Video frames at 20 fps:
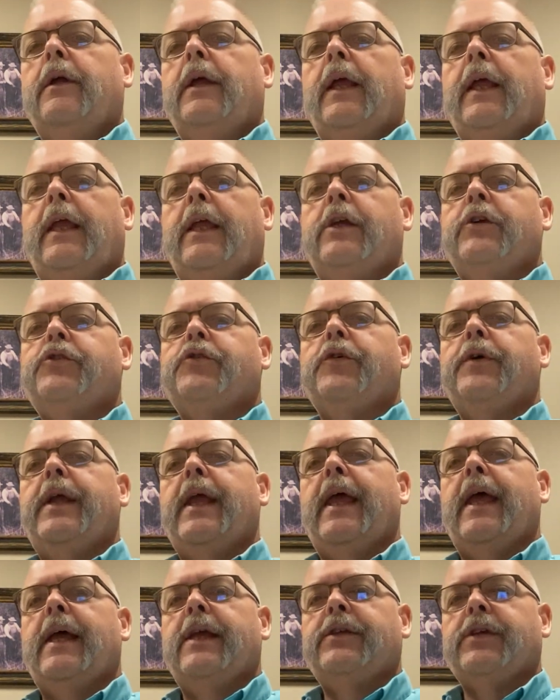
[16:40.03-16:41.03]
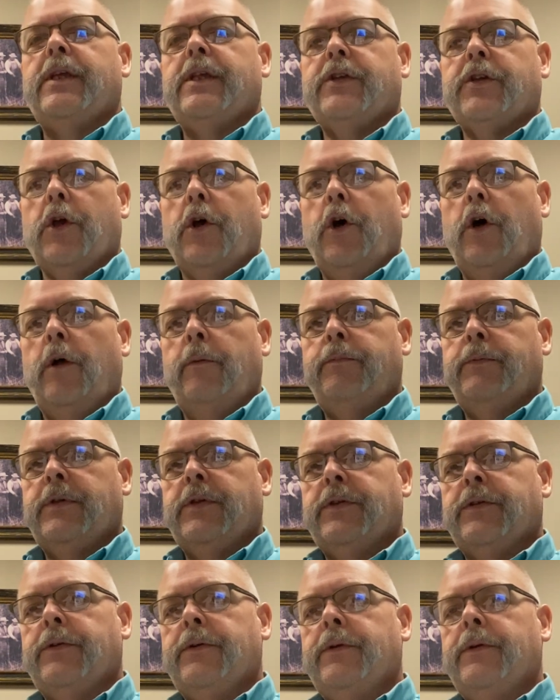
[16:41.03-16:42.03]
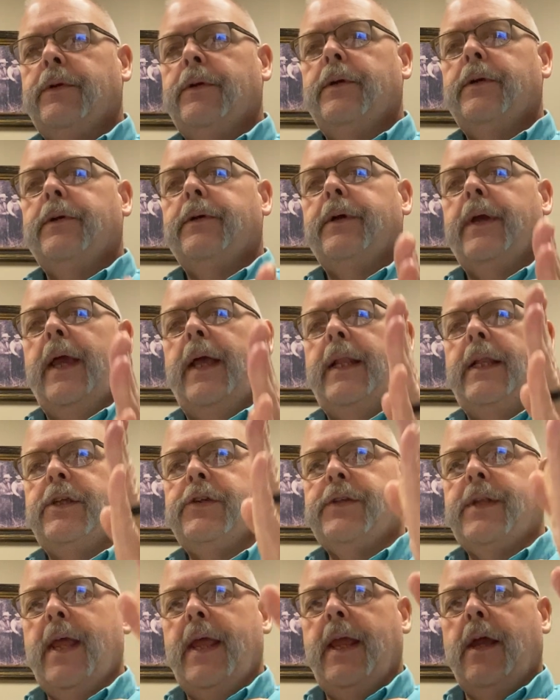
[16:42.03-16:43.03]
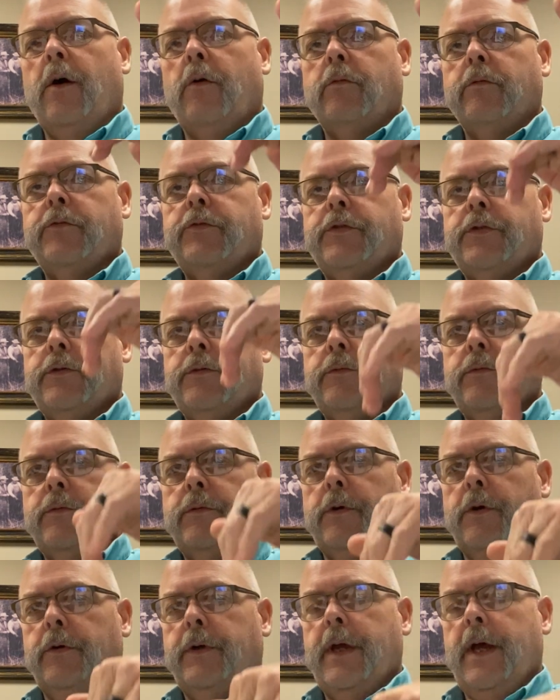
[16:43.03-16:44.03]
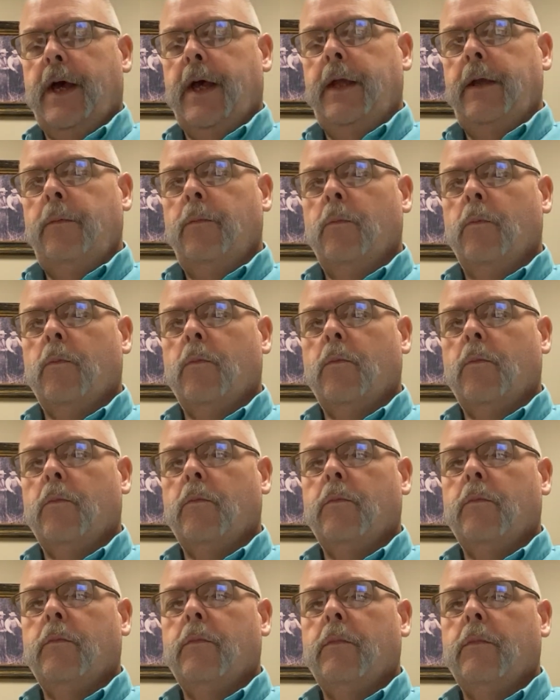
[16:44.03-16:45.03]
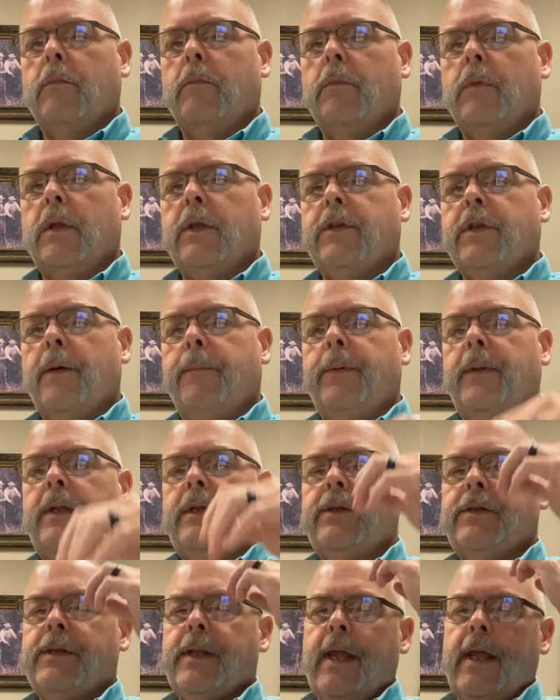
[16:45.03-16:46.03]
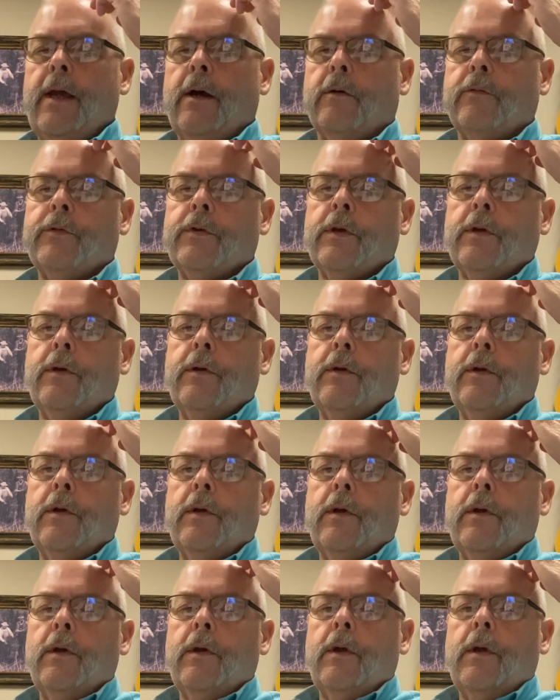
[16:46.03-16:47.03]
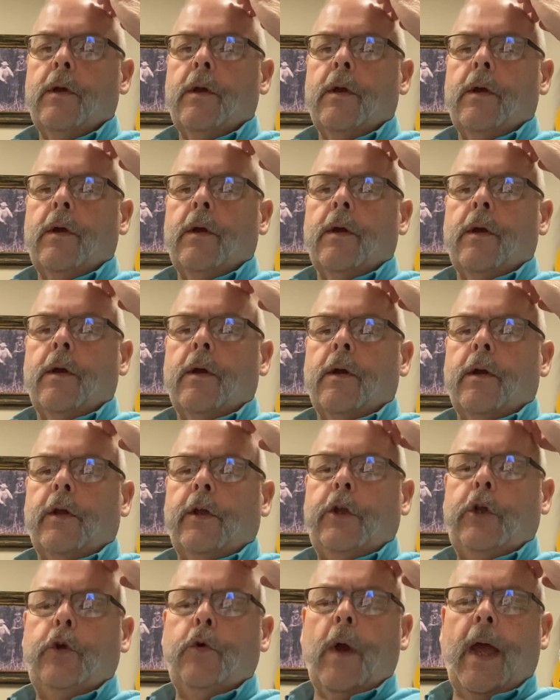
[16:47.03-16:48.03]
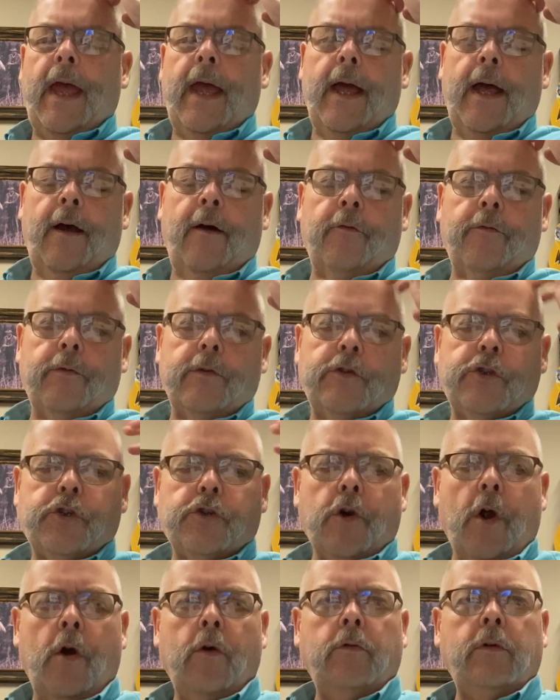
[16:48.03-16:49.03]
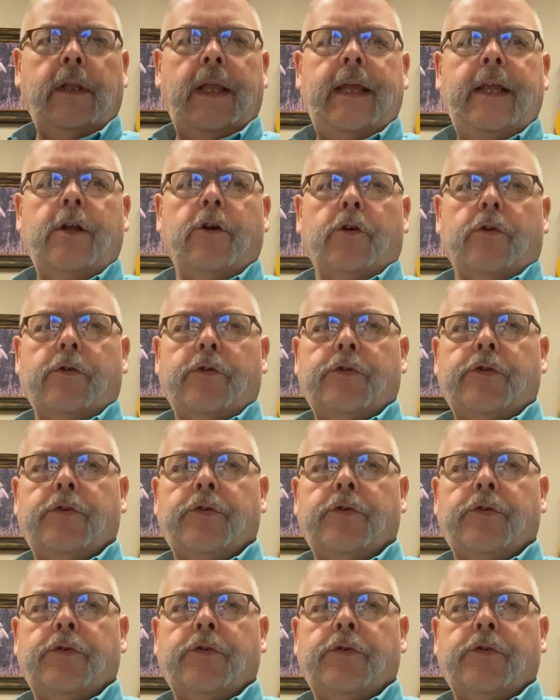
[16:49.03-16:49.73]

History has its ups and its downs, okay? It's up and it's downs. You have strong leaders.